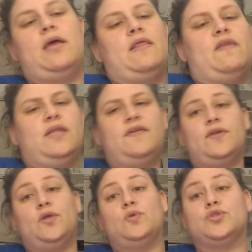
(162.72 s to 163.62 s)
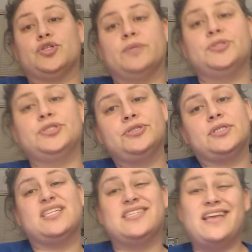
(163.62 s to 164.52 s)
They'll even use scriptures
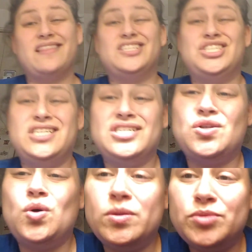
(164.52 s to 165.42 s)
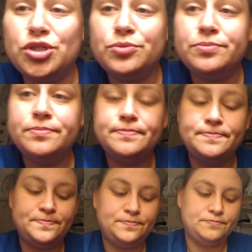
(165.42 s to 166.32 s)
to say that Jesus told them to.
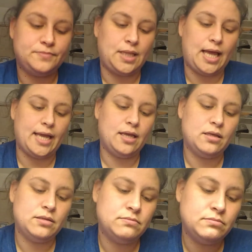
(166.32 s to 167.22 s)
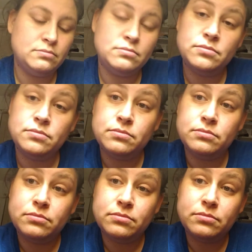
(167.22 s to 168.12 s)
Like,
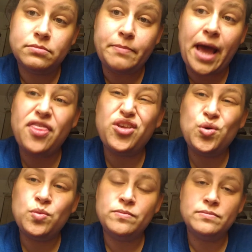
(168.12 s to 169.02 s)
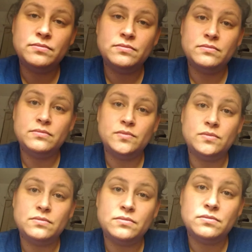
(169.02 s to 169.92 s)
Matthew,
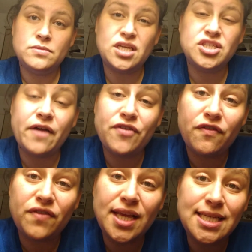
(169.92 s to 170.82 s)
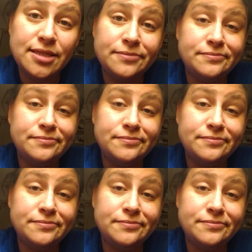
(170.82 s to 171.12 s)
dust off your feet.